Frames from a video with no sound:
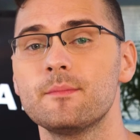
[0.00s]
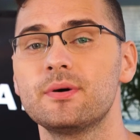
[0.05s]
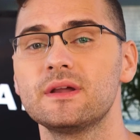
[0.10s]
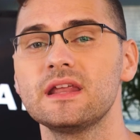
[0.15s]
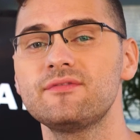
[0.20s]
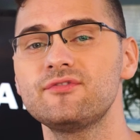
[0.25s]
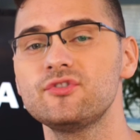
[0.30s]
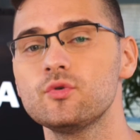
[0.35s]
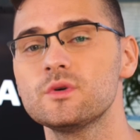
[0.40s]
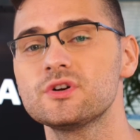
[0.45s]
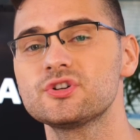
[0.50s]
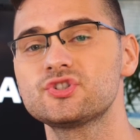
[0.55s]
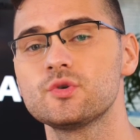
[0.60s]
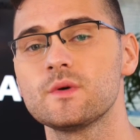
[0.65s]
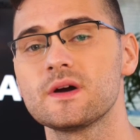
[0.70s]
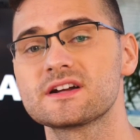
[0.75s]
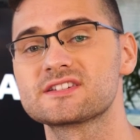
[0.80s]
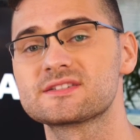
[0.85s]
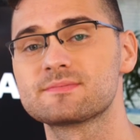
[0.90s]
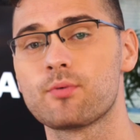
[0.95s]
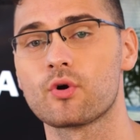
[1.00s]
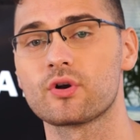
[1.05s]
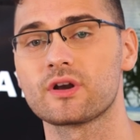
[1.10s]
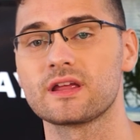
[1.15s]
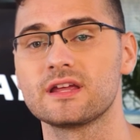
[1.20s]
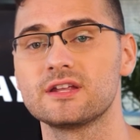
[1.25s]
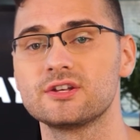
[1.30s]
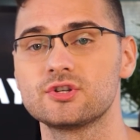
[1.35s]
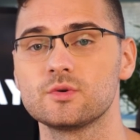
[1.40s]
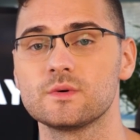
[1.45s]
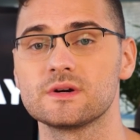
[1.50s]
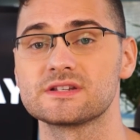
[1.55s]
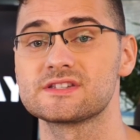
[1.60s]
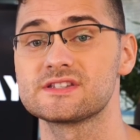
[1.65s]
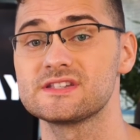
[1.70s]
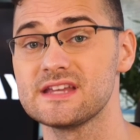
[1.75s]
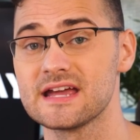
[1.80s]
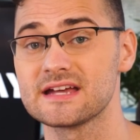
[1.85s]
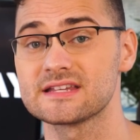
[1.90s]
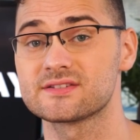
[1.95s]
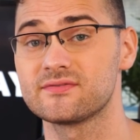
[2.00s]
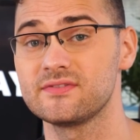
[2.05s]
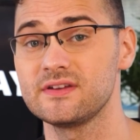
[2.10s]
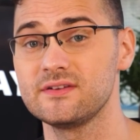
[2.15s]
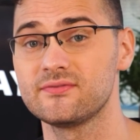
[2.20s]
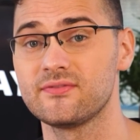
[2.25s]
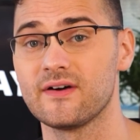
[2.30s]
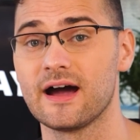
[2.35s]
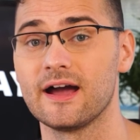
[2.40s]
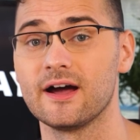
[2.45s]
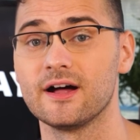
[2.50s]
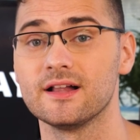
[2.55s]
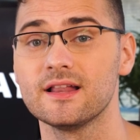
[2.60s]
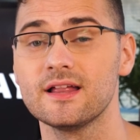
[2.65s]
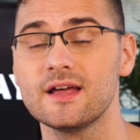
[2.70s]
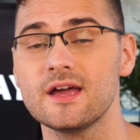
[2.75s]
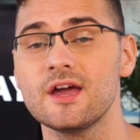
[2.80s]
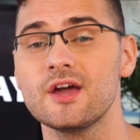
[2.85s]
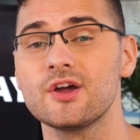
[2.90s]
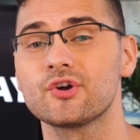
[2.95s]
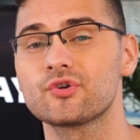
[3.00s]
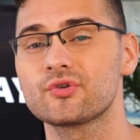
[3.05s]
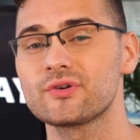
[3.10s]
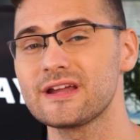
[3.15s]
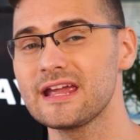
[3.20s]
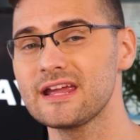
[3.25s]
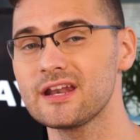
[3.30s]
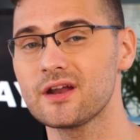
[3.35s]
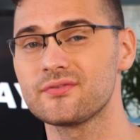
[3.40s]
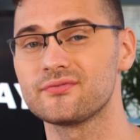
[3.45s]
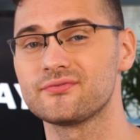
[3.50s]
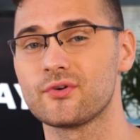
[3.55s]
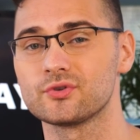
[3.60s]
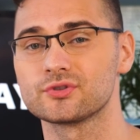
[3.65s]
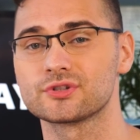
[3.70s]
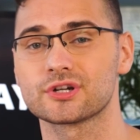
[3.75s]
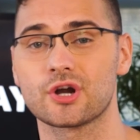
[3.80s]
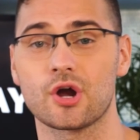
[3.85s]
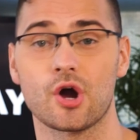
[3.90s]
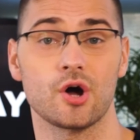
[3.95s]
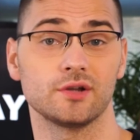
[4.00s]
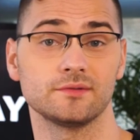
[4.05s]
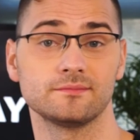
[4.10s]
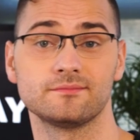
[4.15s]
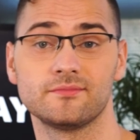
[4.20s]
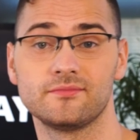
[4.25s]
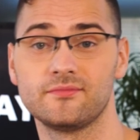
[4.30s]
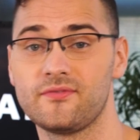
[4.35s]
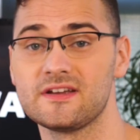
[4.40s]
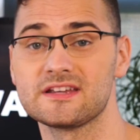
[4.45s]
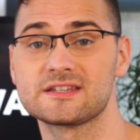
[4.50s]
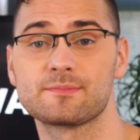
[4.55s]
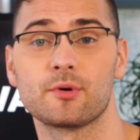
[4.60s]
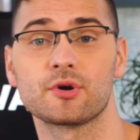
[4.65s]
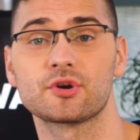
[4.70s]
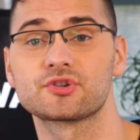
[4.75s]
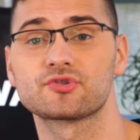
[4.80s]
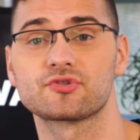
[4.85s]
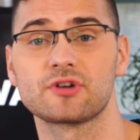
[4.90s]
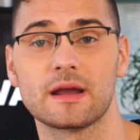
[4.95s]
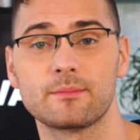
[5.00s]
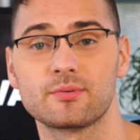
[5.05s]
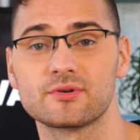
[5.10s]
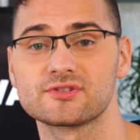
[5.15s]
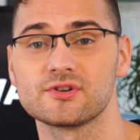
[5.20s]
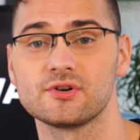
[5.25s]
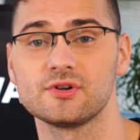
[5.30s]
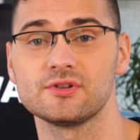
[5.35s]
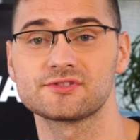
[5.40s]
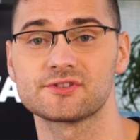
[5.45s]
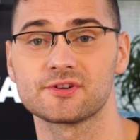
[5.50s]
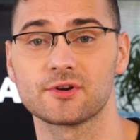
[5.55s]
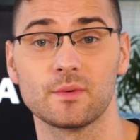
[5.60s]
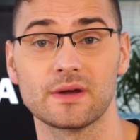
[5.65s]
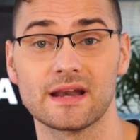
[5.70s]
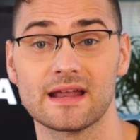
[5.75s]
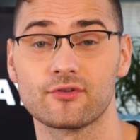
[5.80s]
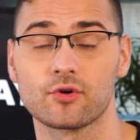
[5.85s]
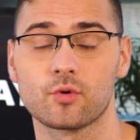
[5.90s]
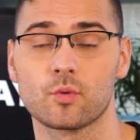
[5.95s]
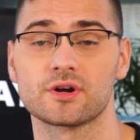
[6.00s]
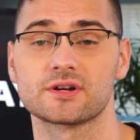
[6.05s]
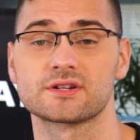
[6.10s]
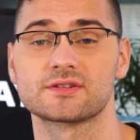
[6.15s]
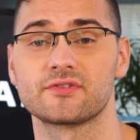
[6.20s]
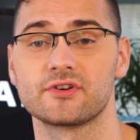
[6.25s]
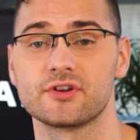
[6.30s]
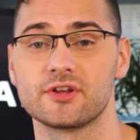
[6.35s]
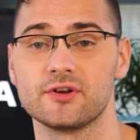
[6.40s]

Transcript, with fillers: But if you wish to export it into a CSV file, create a folder called Facebook Scrape Results or whatever works for